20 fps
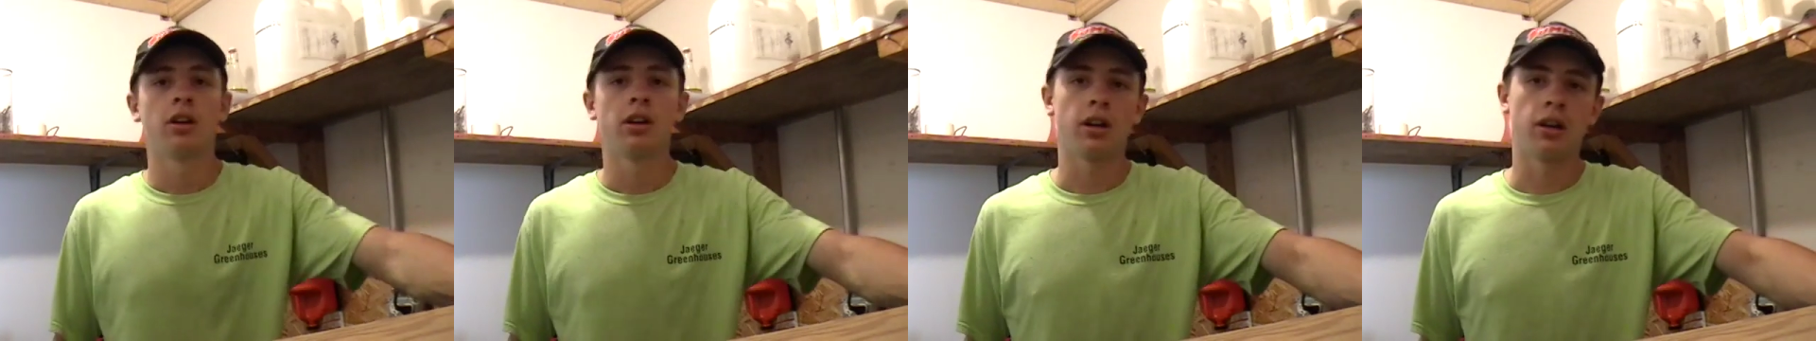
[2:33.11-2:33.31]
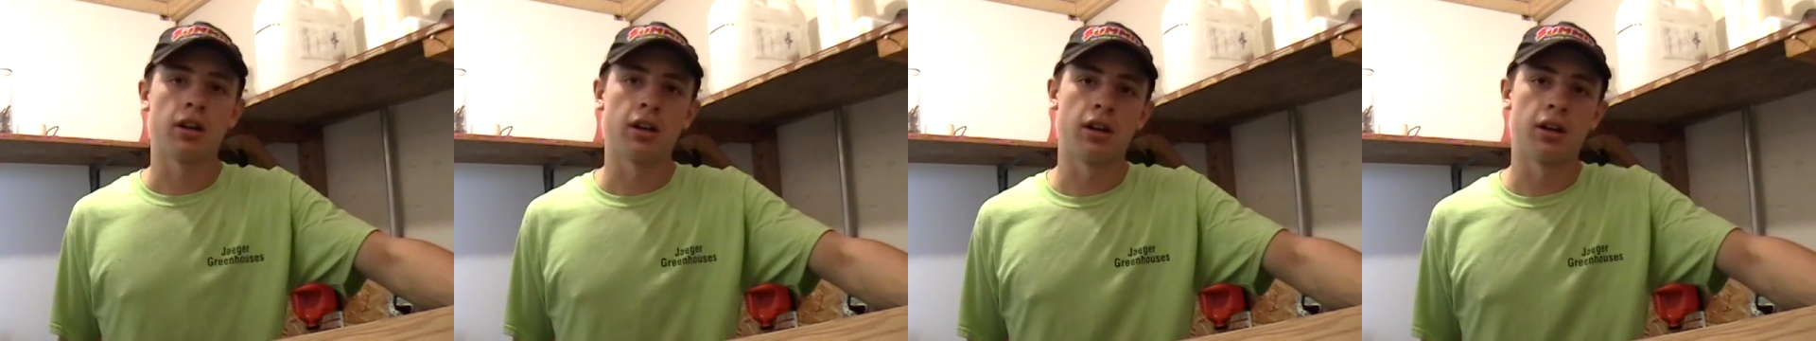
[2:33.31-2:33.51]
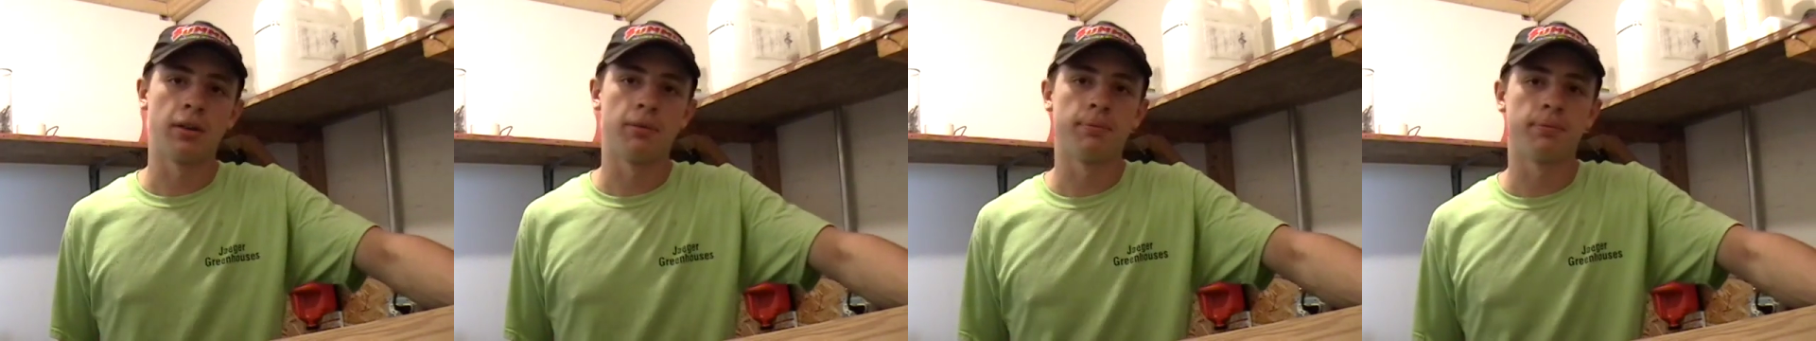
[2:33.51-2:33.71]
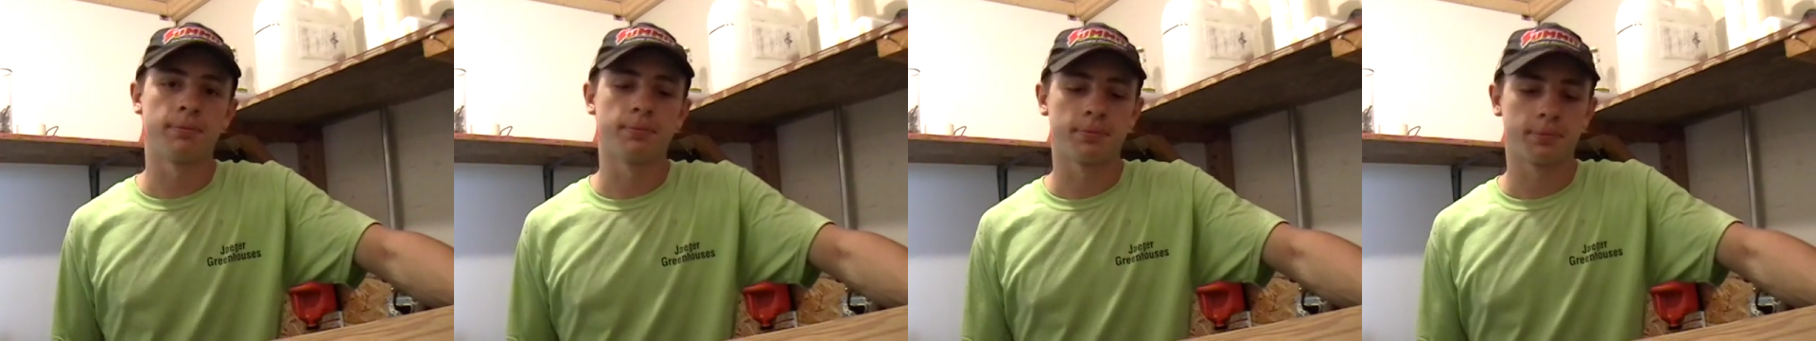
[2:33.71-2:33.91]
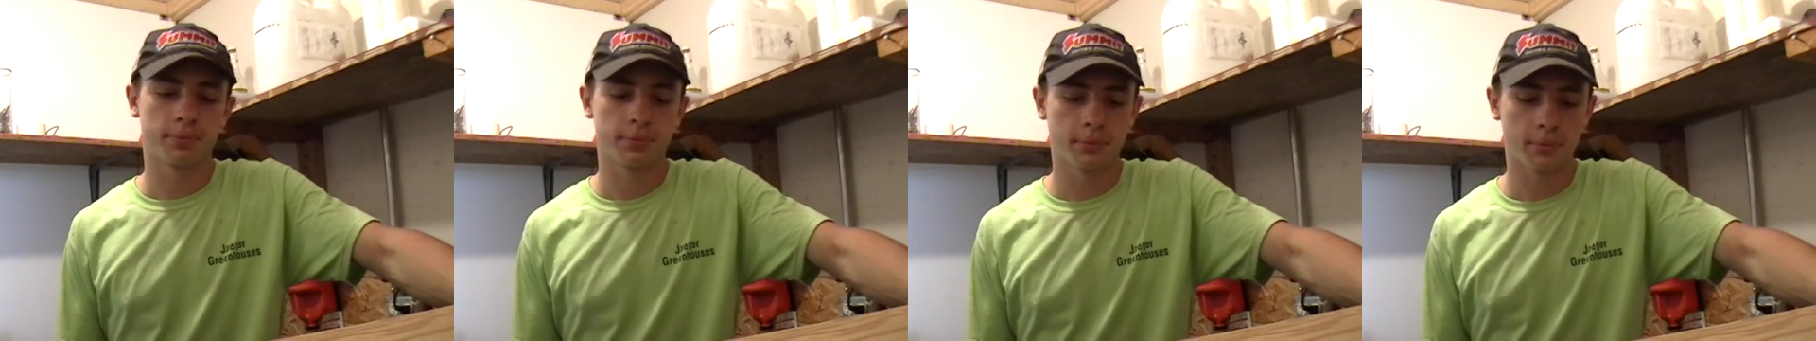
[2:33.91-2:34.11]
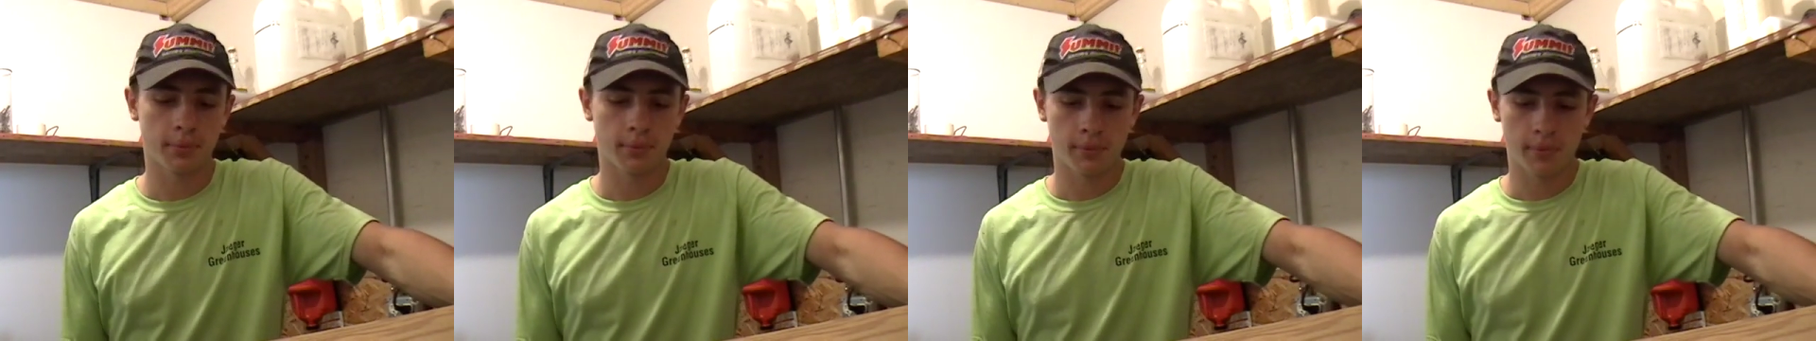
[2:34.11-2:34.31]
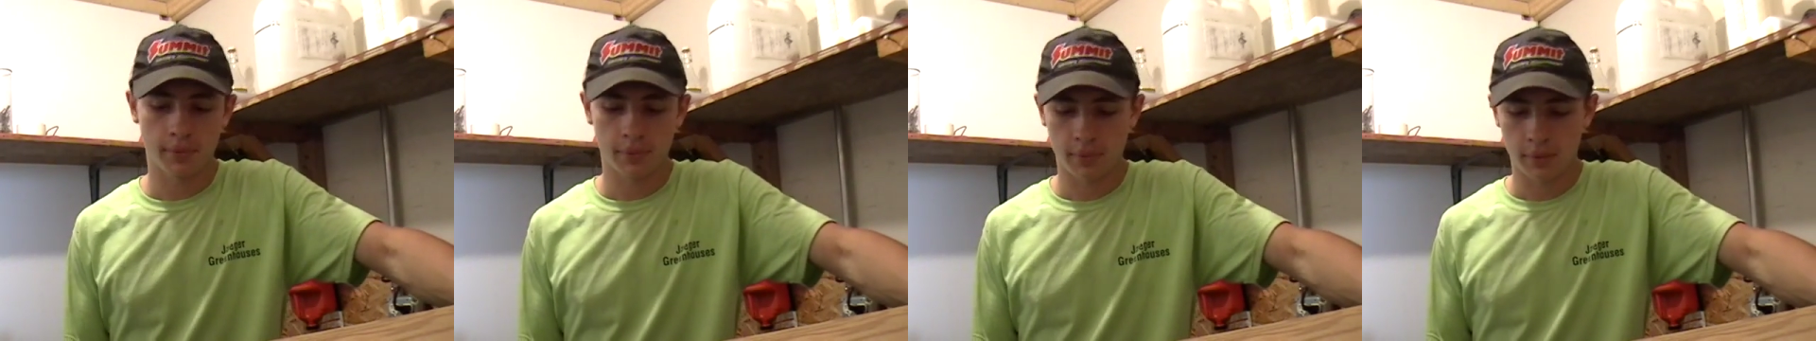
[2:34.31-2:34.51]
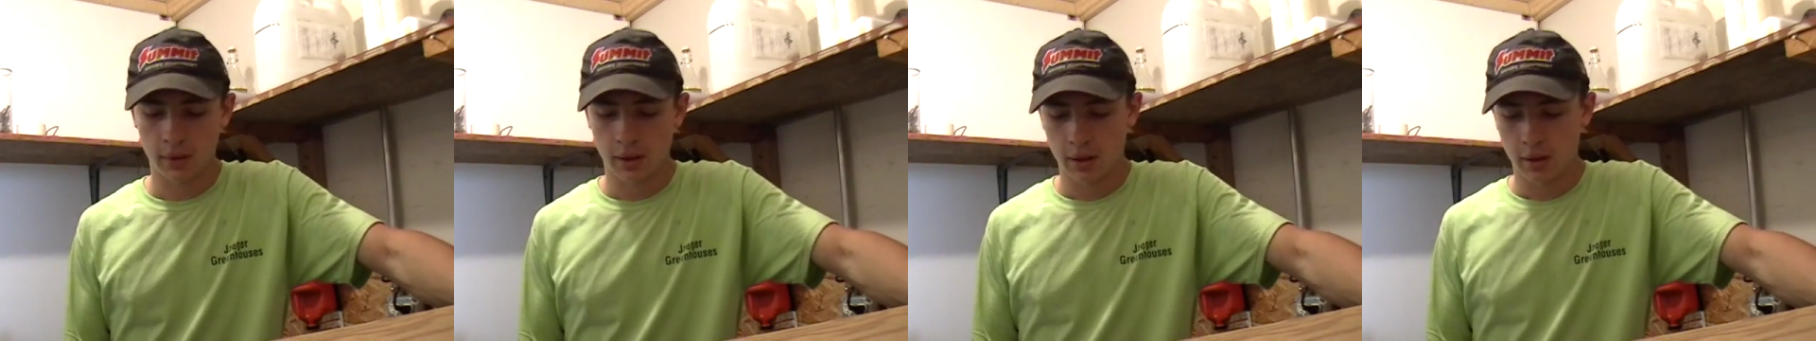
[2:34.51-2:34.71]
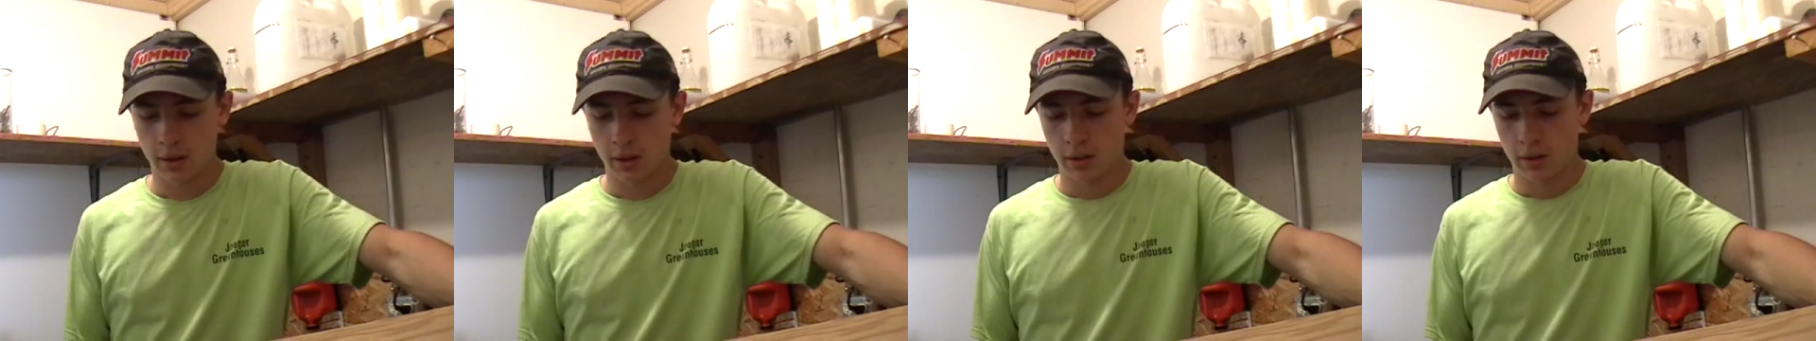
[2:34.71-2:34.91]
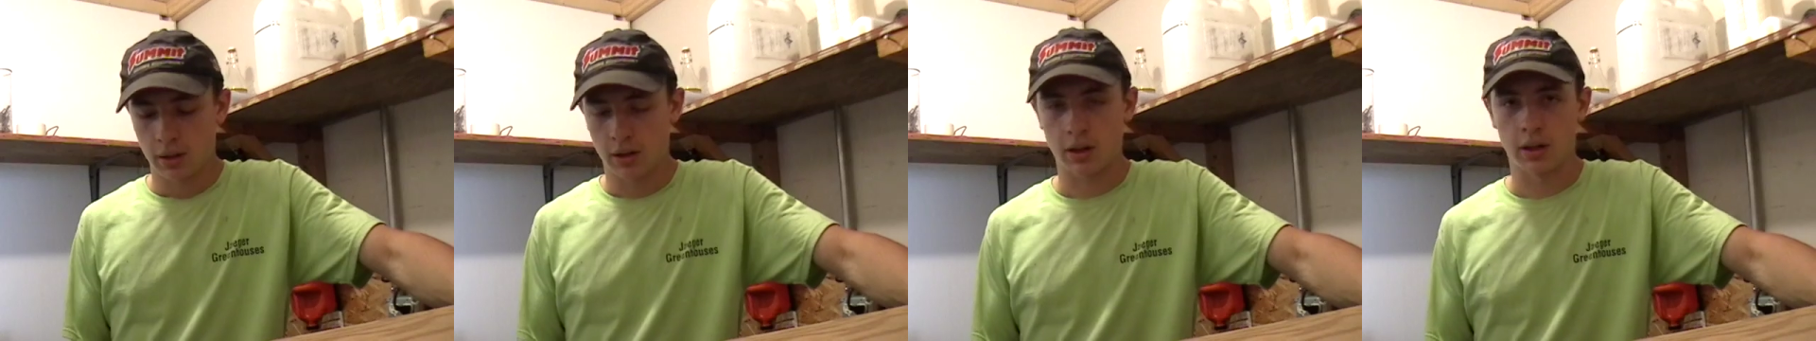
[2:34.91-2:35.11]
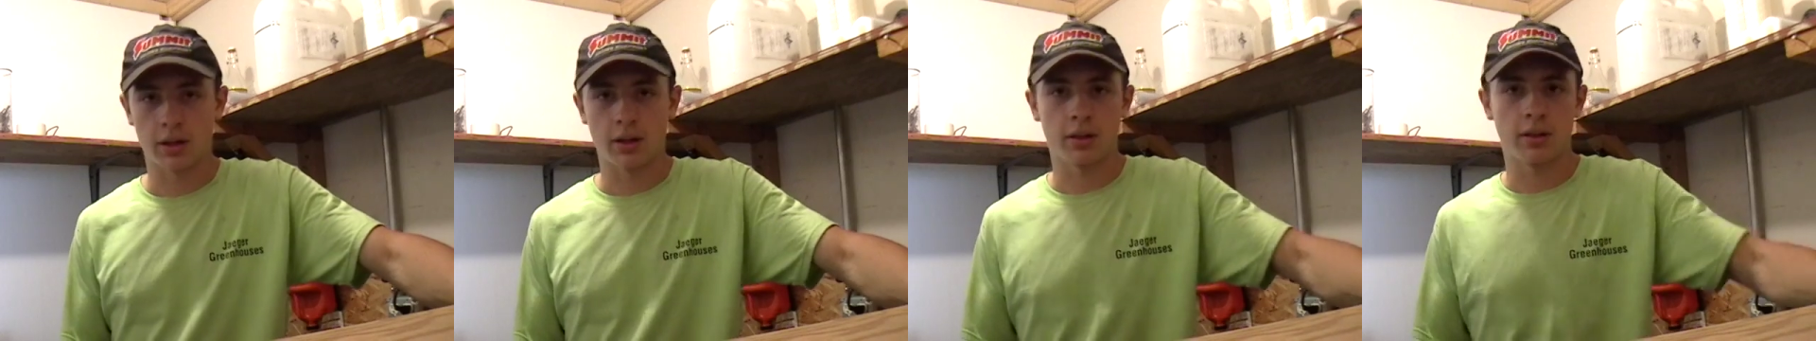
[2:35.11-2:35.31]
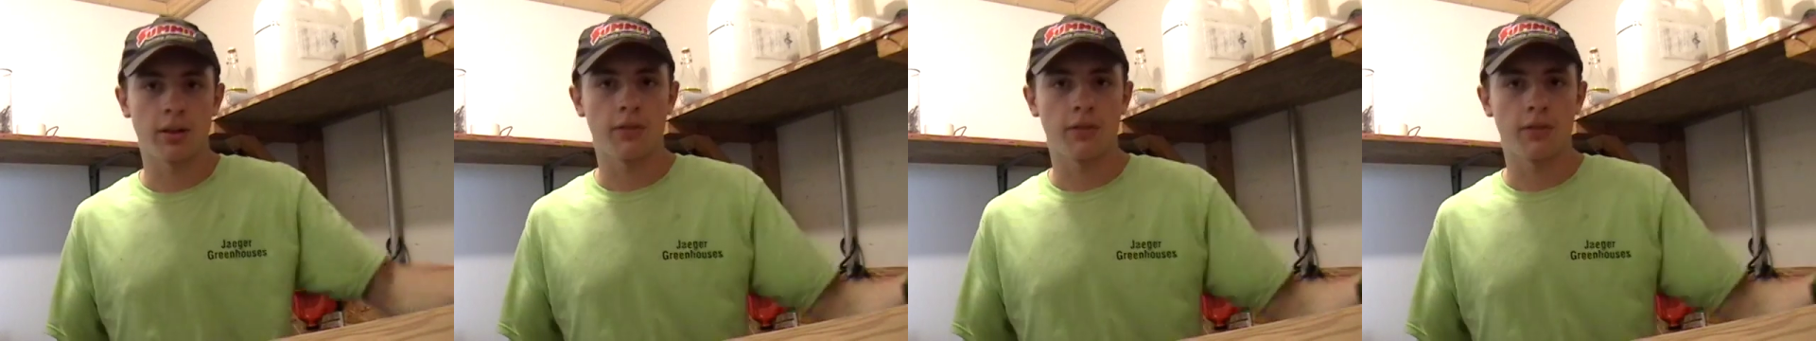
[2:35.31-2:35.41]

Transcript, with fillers: Um, uh,